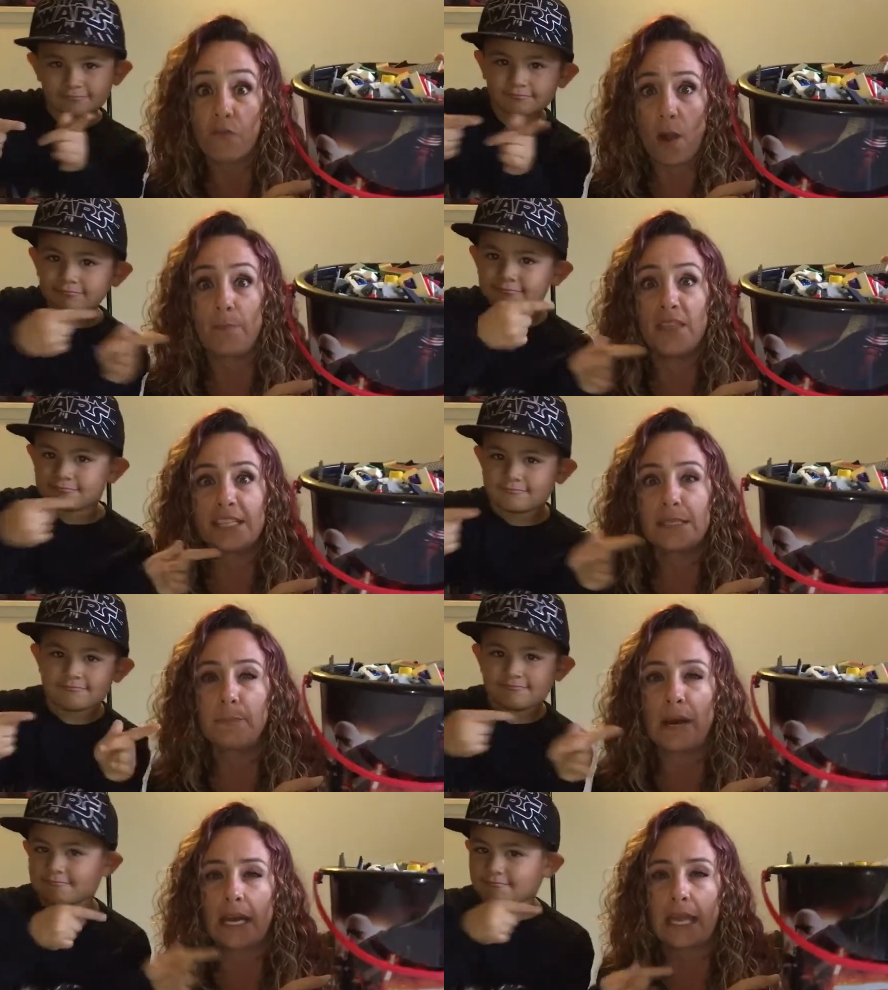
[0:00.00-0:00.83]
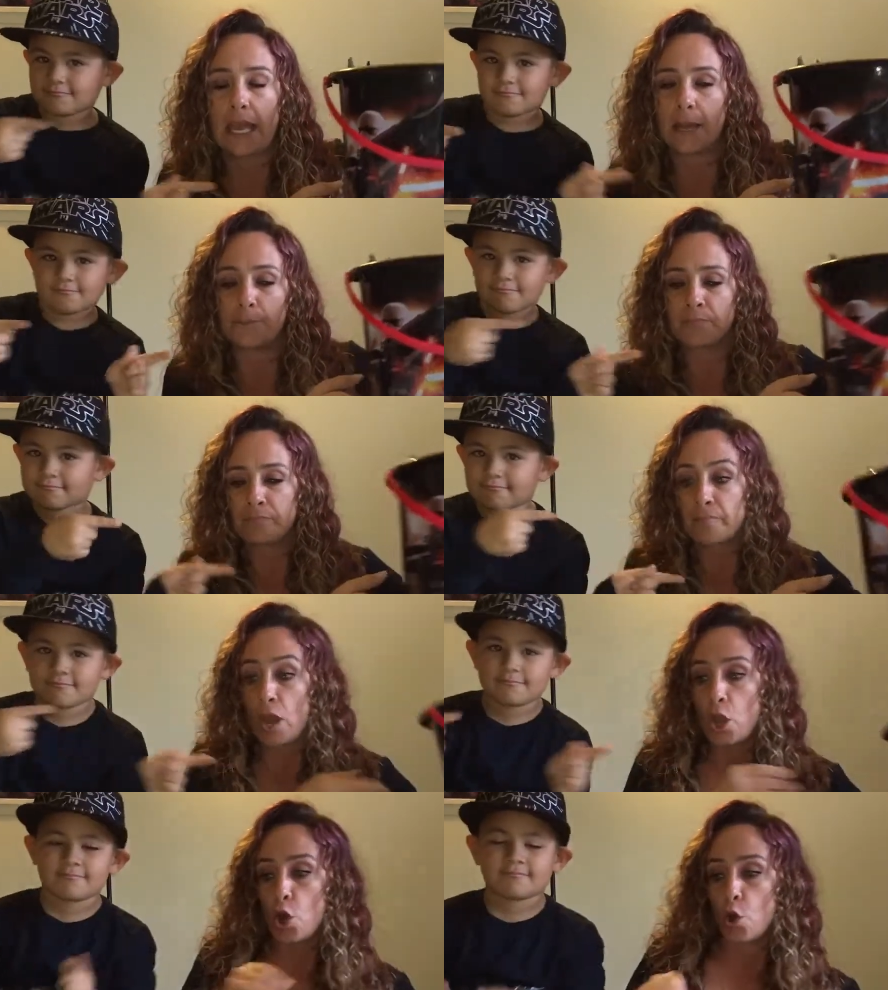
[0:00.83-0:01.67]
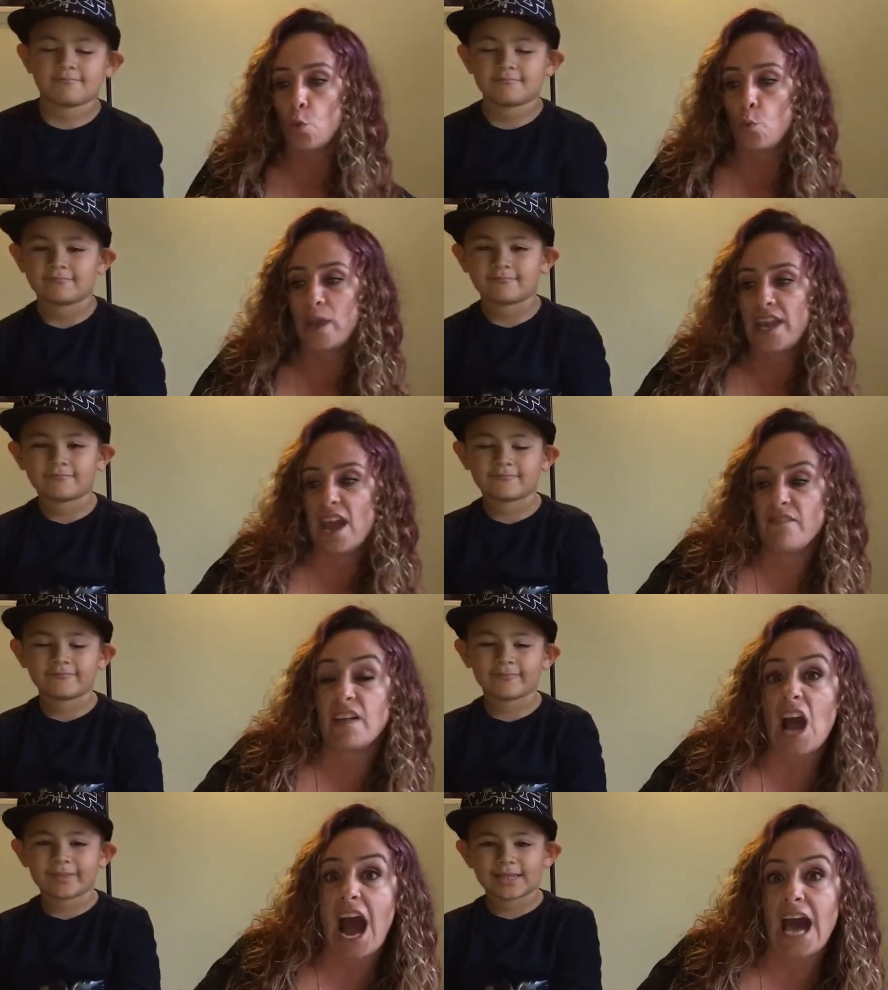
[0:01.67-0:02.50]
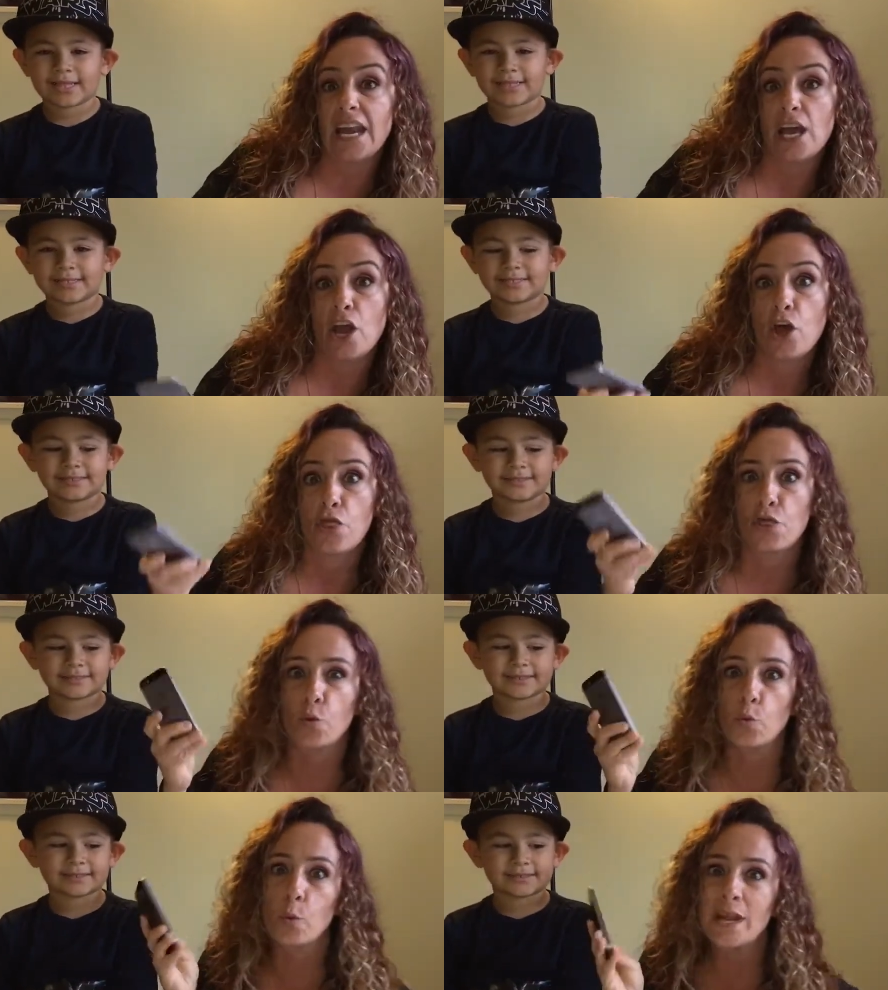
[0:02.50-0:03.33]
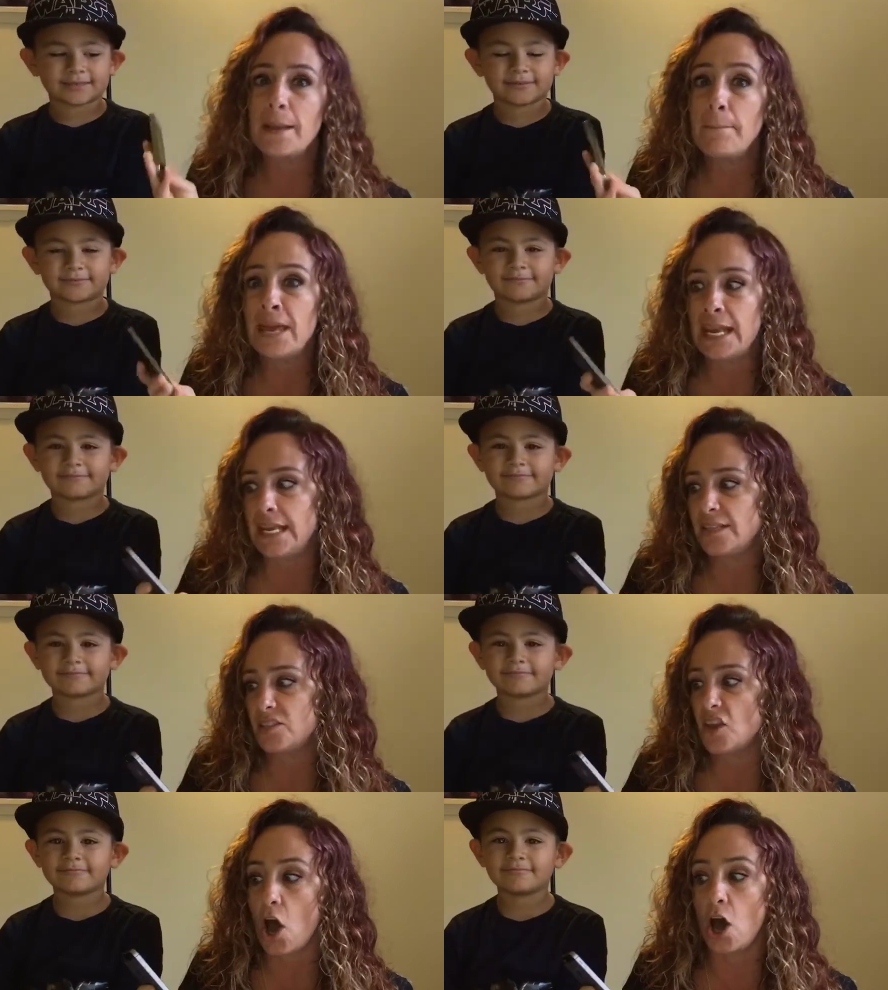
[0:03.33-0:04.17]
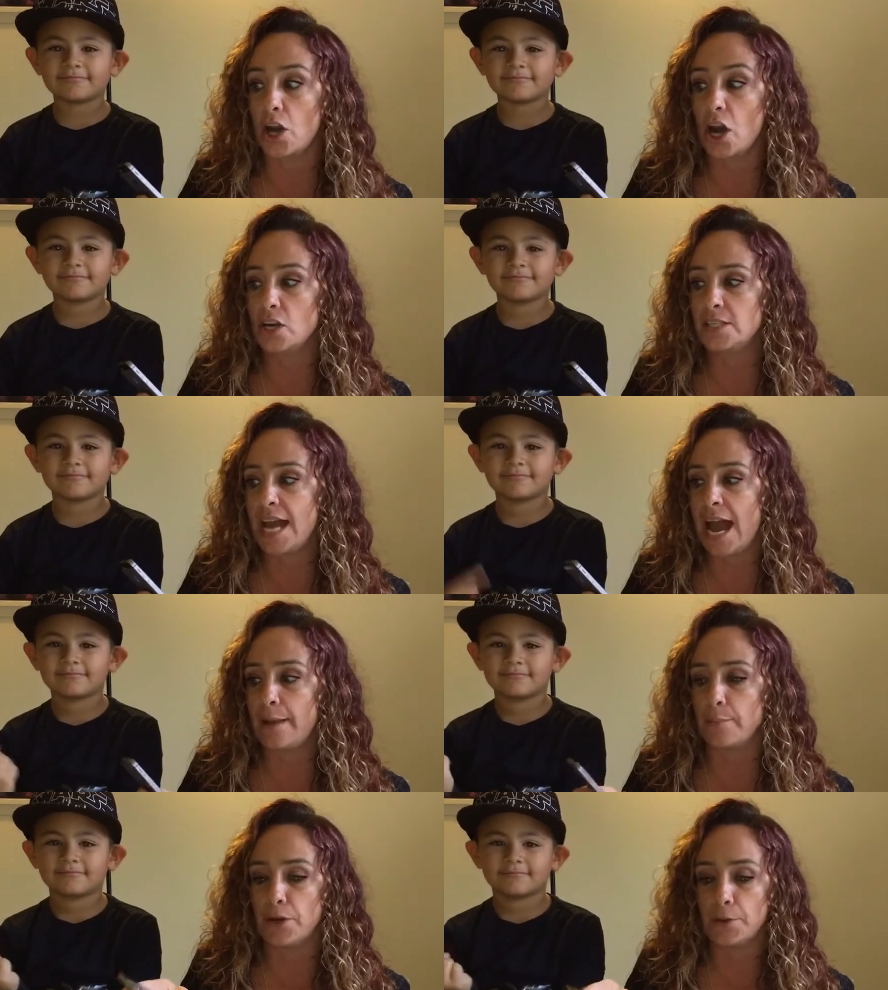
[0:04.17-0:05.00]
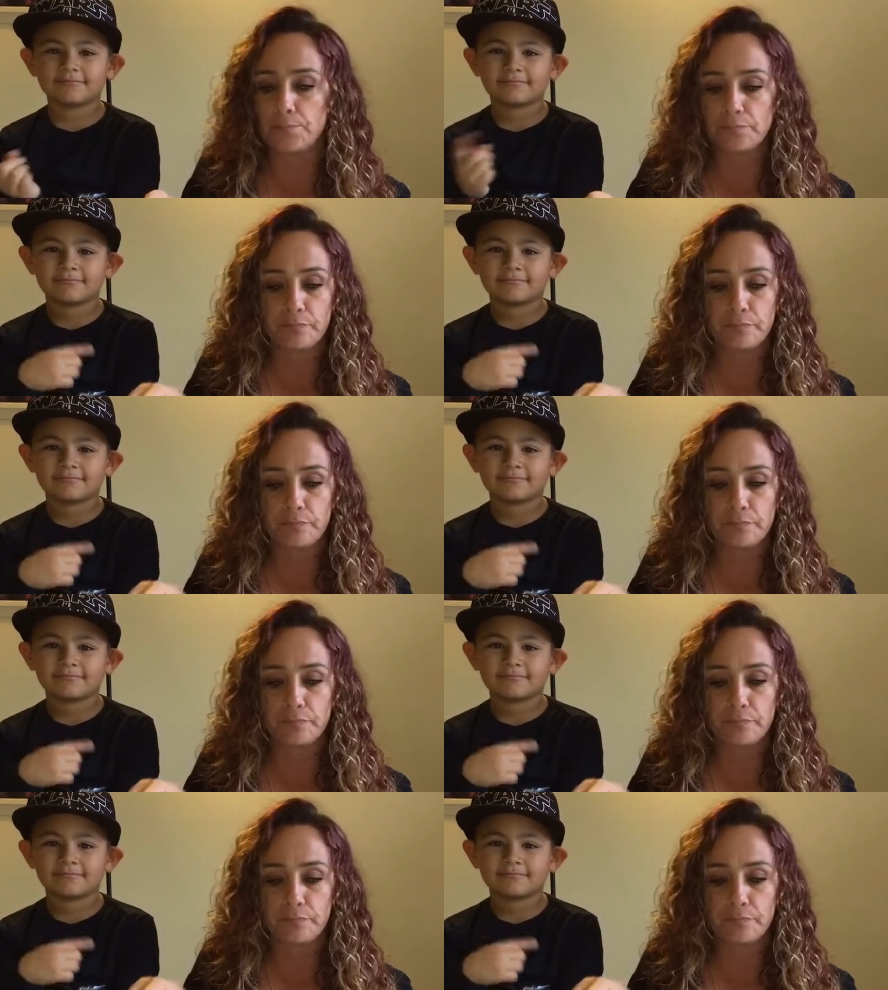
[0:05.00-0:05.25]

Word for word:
Speaker 1: from this bucket. We have got three minutes on our timer.